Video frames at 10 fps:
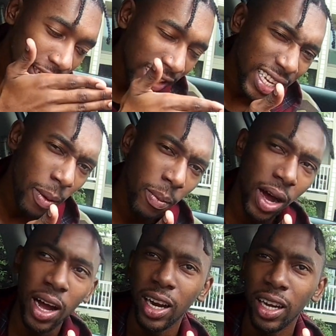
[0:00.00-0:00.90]

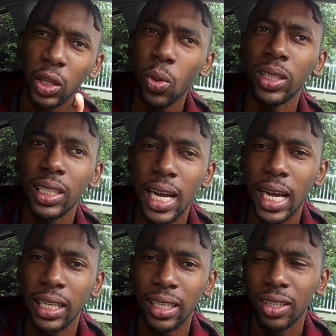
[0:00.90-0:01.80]
December the
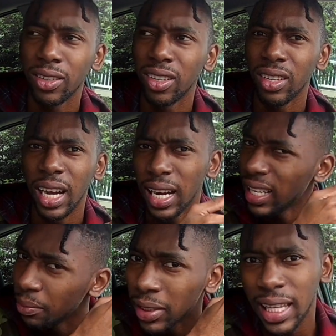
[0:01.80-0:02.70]
29th,
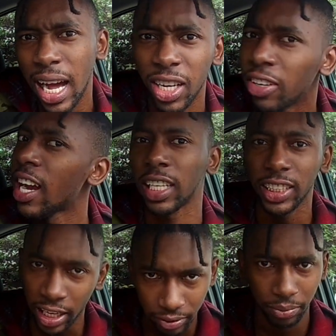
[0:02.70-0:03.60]
we start the
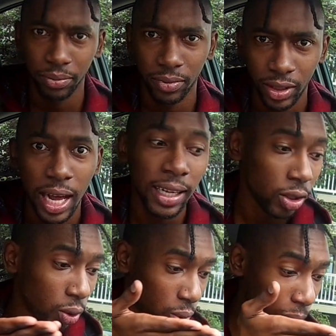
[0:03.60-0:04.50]
reaction.
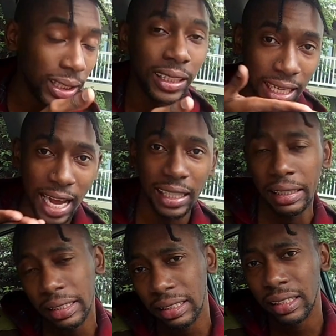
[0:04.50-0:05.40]

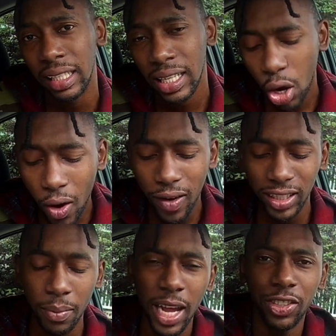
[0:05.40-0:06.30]
2019. You
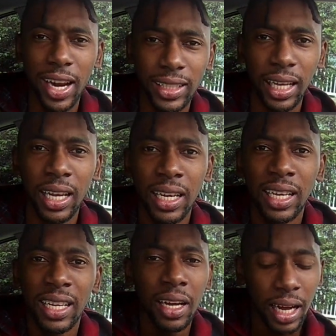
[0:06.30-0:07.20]
over some try to say,
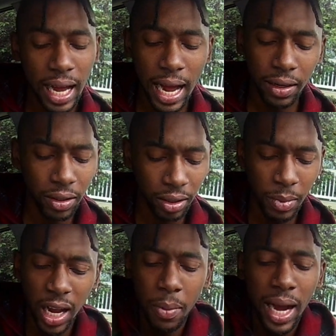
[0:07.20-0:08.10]
and
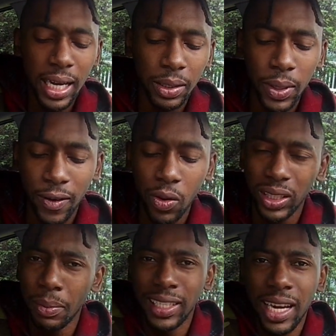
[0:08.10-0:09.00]
like I'm honest, me never know
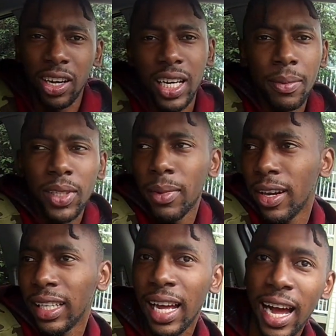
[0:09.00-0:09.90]
some Masicka did them something
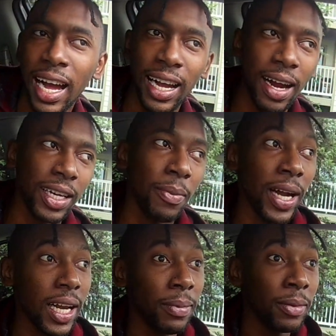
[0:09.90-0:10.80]
dirty dog, and the
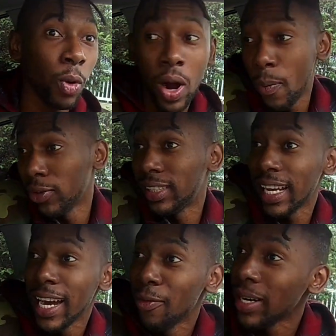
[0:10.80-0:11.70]
man them one person
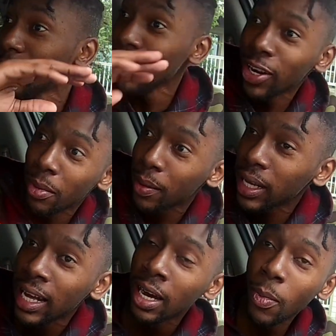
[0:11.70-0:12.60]
say them
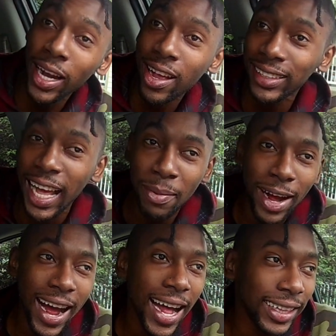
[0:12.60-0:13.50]
ready your style,
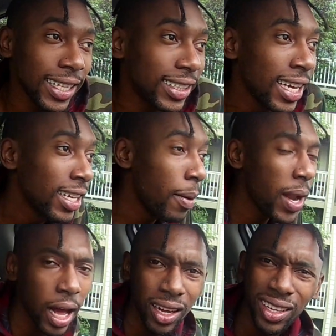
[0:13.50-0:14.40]
but artist, you
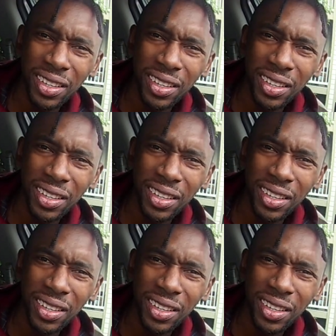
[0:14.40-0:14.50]
black.